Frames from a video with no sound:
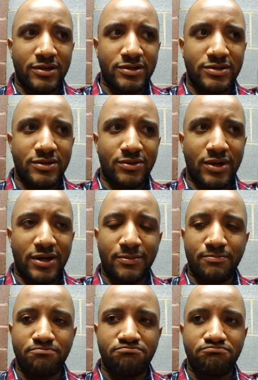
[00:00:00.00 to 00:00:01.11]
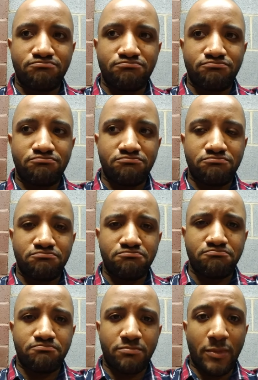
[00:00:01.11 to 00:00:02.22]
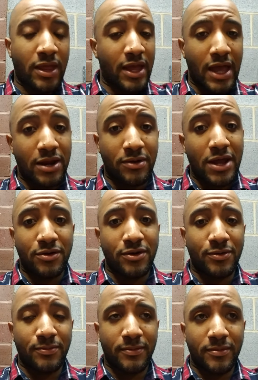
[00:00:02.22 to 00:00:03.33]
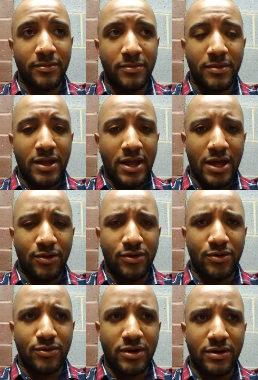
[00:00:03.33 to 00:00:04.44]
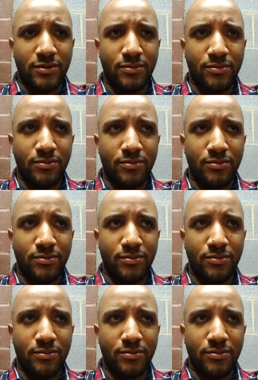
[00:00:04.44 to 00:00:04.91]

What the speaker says: So I don't know. I don't know.